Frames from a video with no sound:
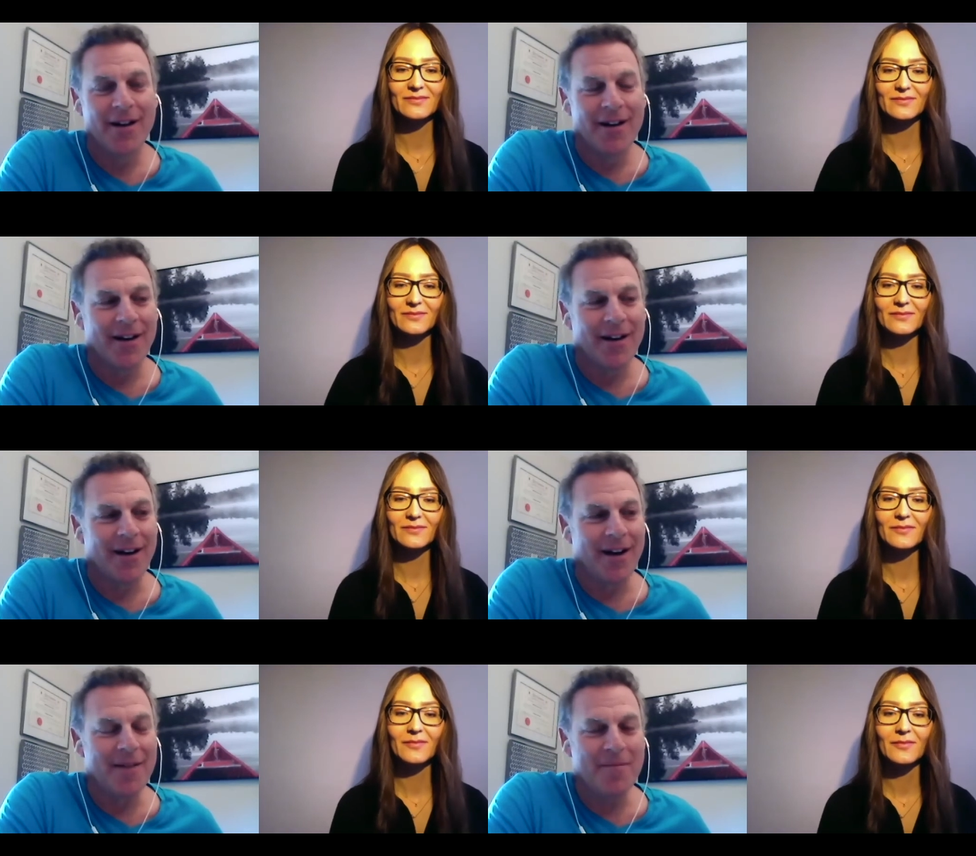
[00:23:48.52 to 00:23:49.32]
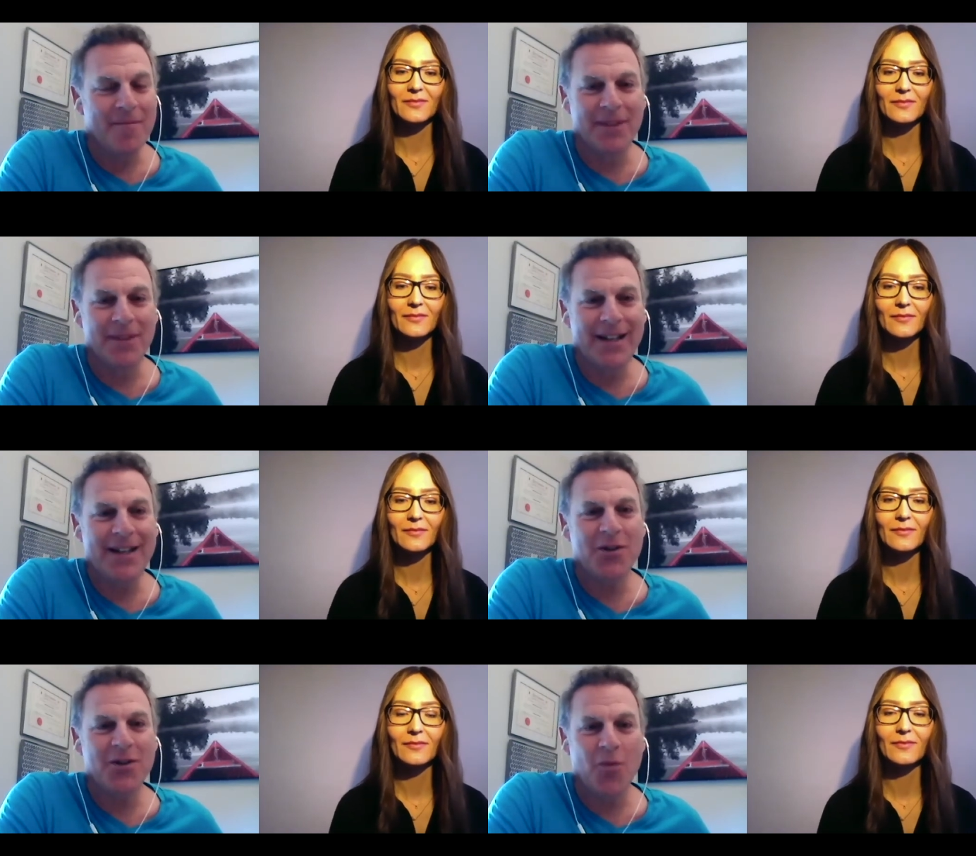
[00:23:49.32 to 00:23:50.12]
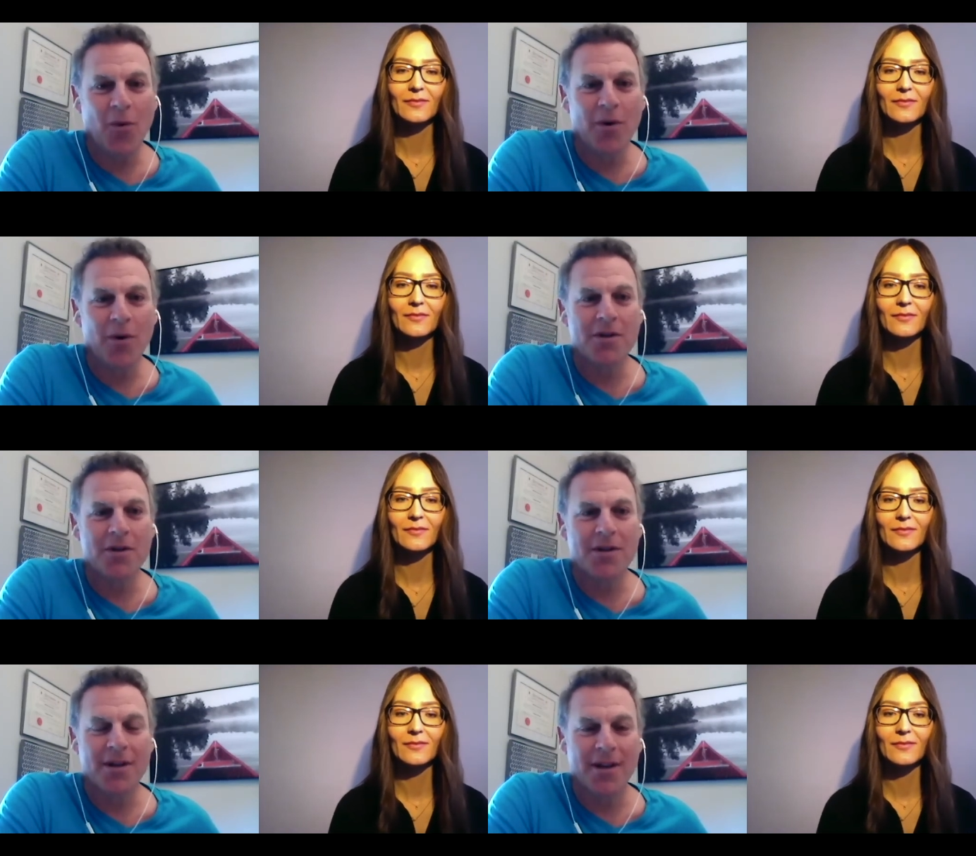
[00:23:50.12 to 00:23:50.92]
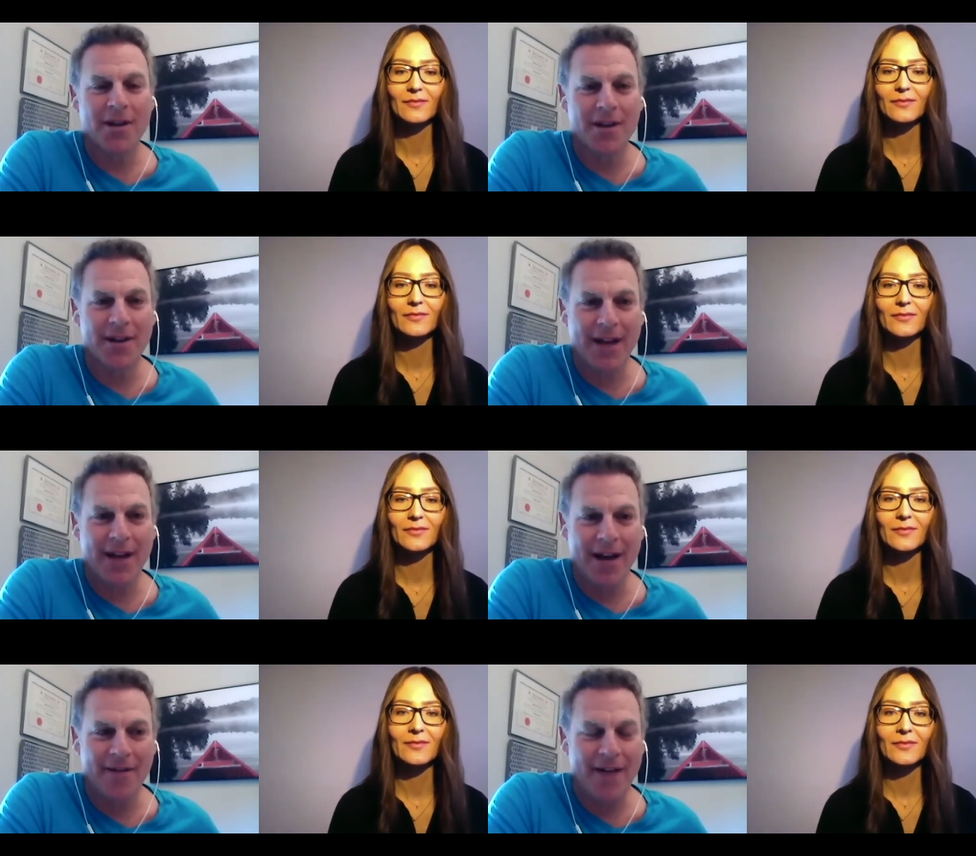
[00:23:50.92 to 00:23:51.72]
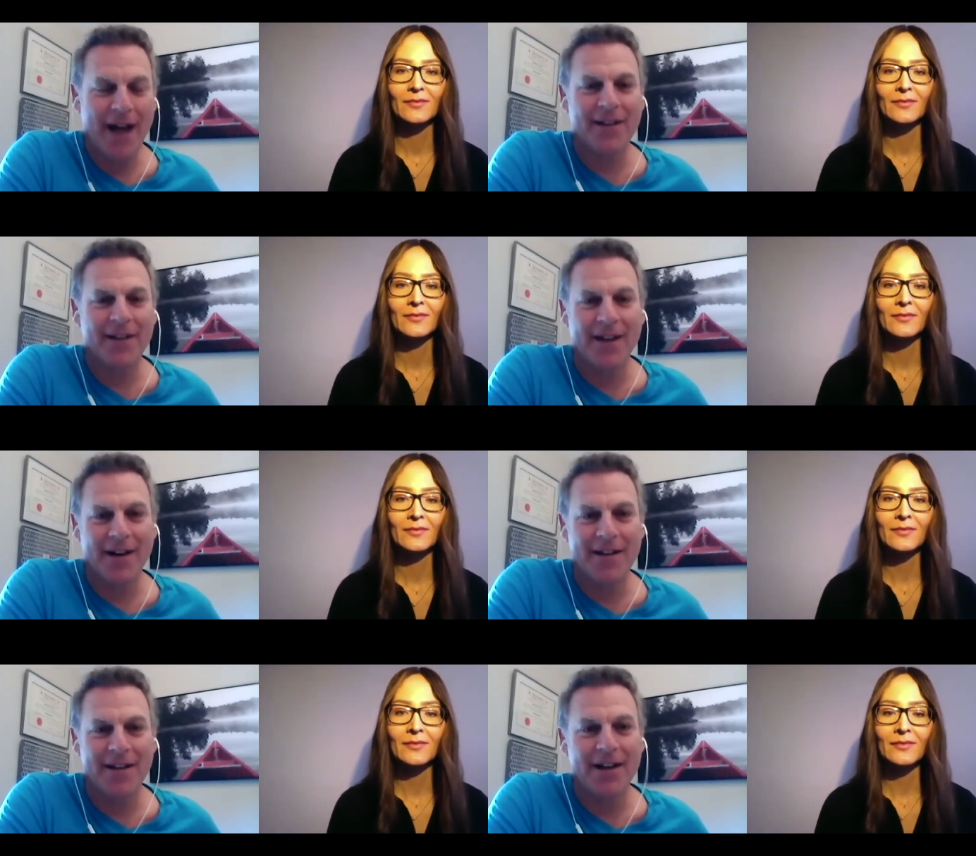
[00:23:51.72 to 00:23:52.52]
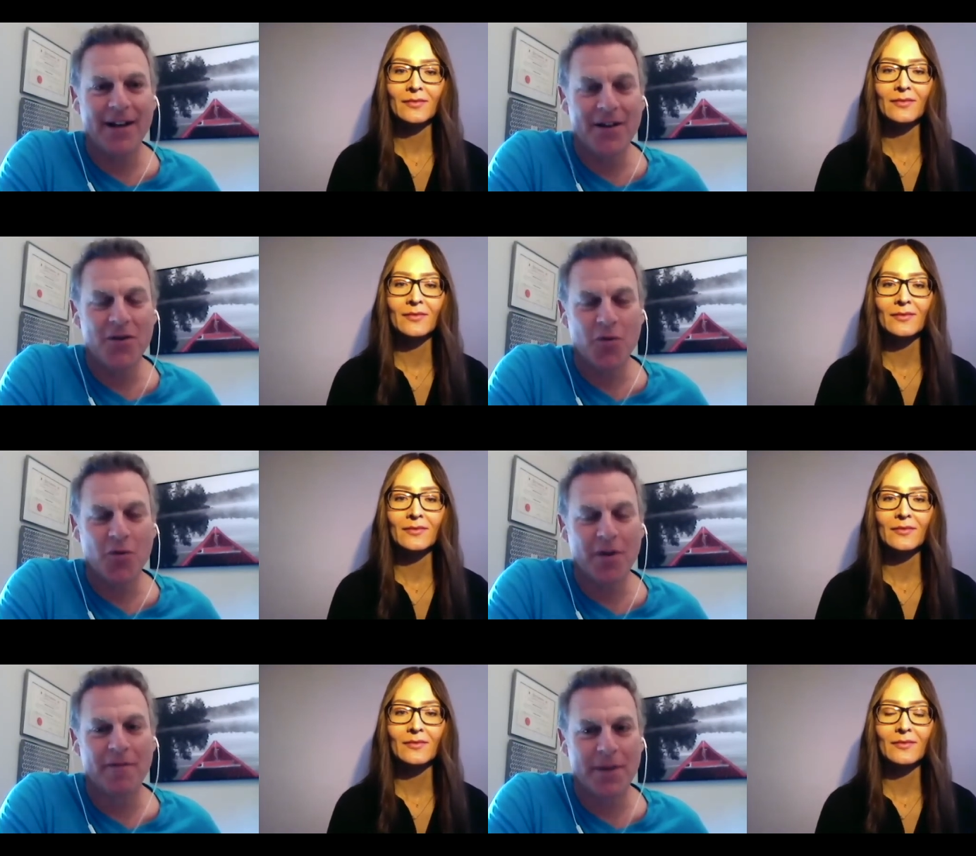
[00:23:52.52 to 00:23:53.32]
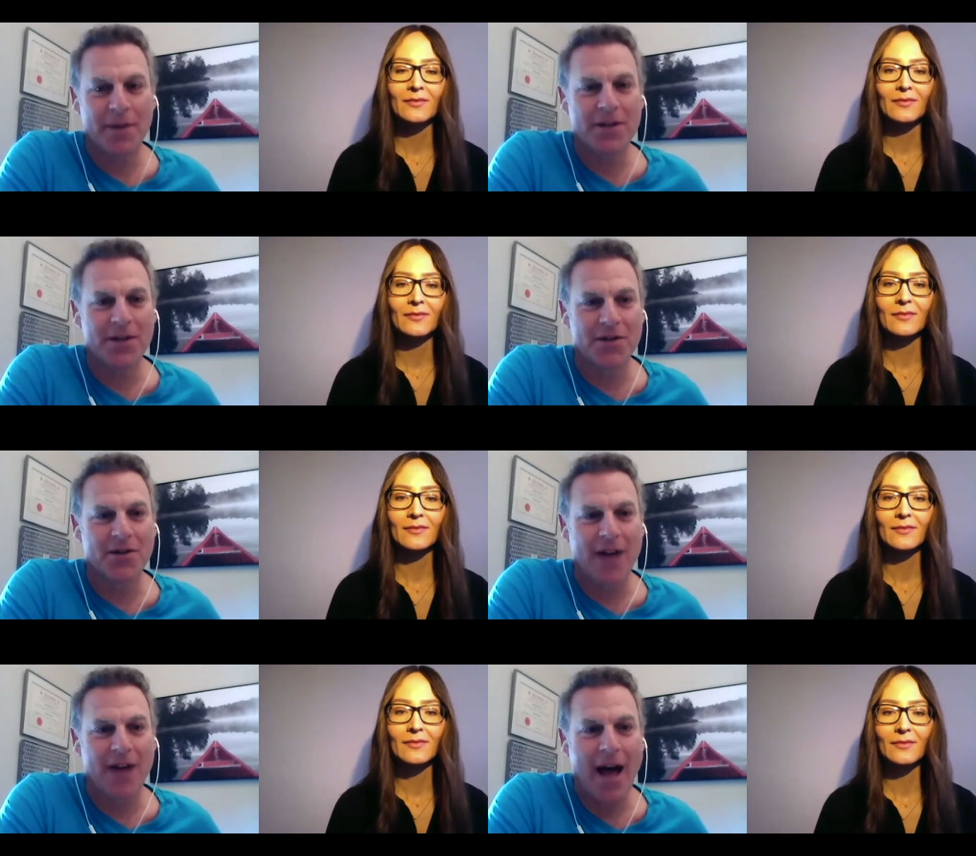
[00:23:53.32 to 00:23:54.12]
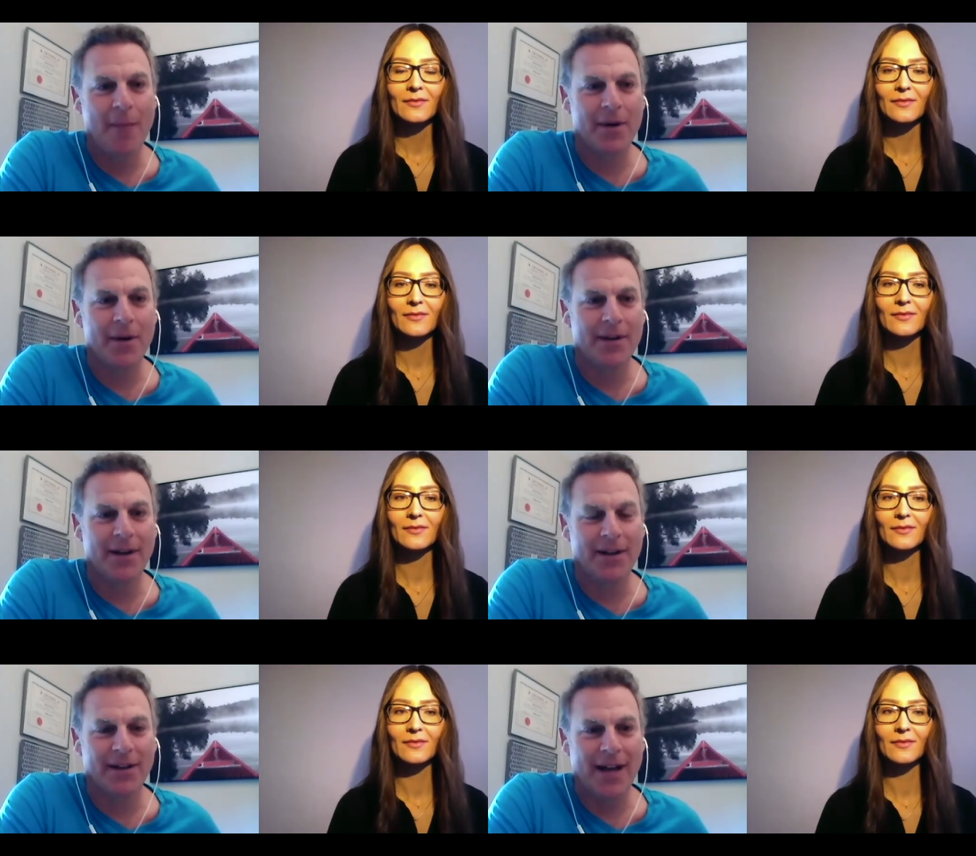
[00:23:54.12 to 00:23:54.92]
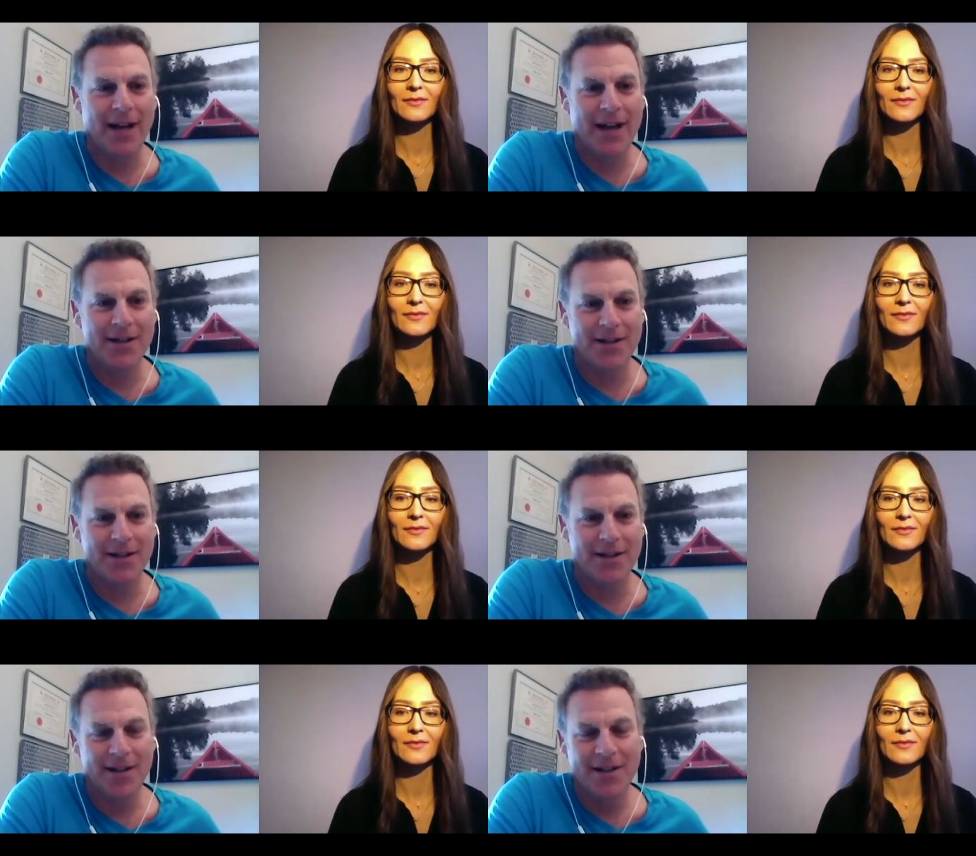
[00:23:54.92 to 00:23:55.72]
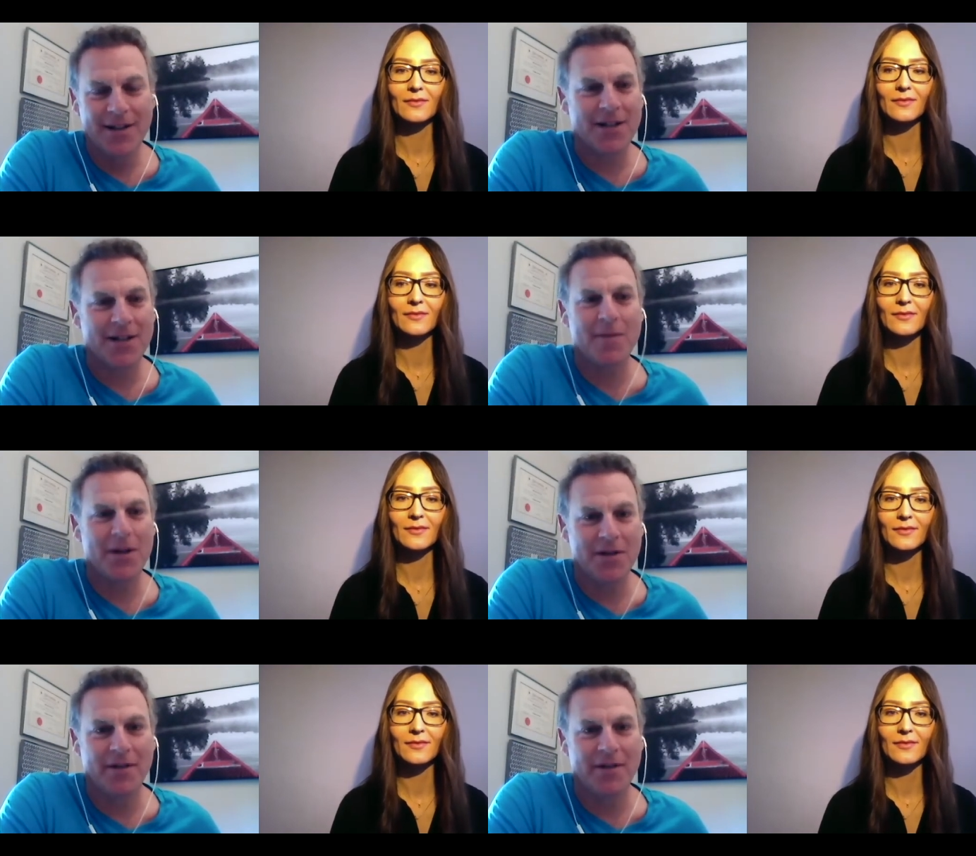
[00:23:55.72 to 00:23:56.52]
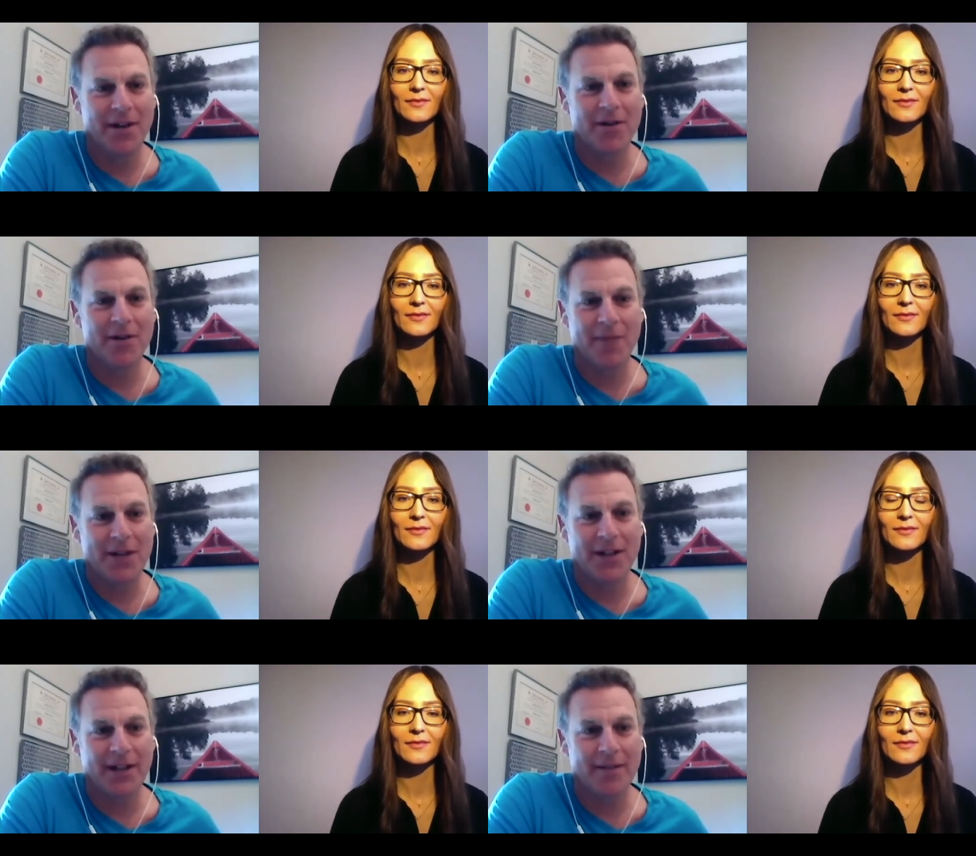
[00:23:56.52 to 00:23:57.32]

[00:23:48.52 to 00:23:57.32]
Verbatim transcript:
Speaker 1: I'm leaning towards the fact that I think a year's worth of business is going to happen in the last six months of the year, basically.